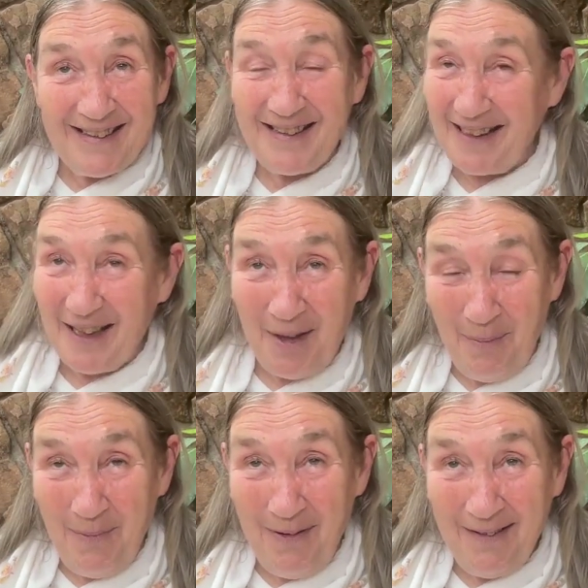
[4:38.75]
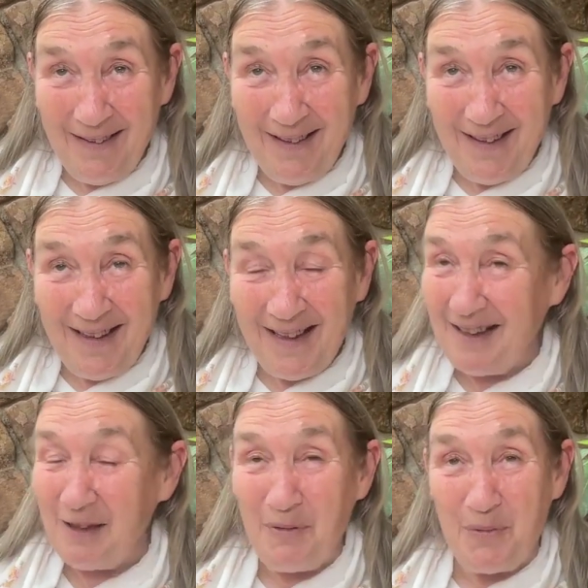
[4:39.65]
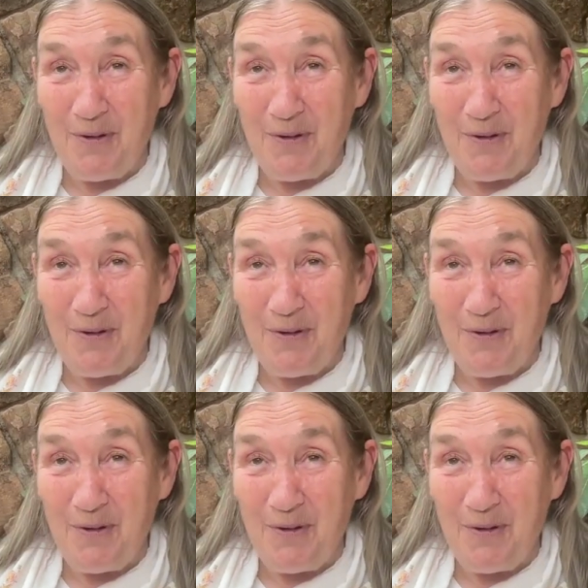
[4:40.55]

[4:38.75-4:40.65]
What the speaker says: To him, eclipse